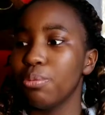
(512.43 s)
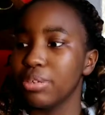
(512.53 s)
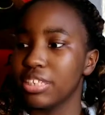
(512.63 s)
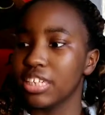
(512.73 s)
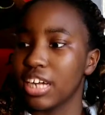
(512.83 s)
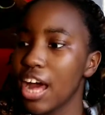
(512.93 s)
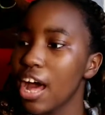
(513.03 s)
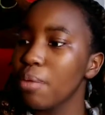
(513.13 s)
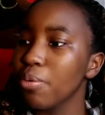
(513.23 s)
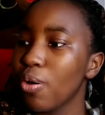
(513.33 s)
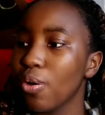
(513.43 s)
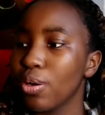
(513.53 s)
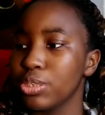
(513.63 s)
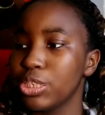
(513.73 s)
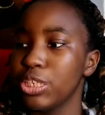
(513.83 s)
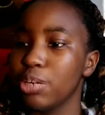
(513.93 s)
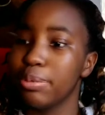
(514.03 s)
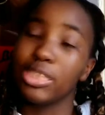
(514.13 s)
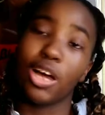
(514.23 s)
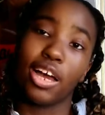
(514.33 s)
what's to come, or she could
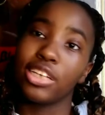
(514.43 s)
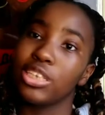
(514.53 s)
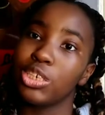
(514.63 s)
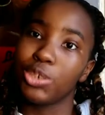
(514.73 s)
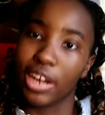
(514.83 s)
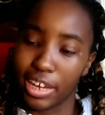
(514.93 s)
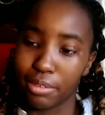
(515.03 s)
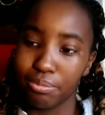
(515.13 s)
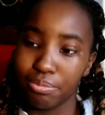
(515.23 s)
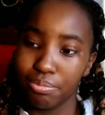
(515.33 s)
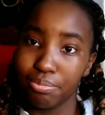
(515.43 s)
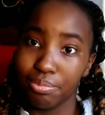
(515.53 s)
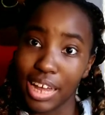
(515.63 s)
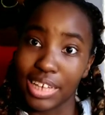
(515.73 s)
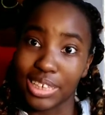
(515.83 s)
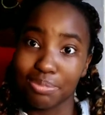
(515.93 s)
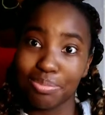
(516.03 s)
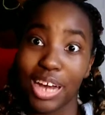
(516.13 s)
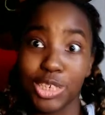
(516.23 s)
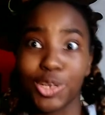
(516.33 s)
be talking to a dragon. Yes,
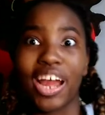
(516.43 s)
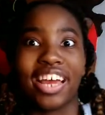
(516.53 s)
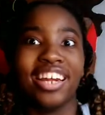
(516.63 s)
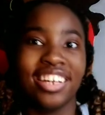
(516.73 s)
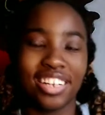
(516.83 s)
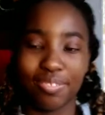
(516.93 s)
a dragon.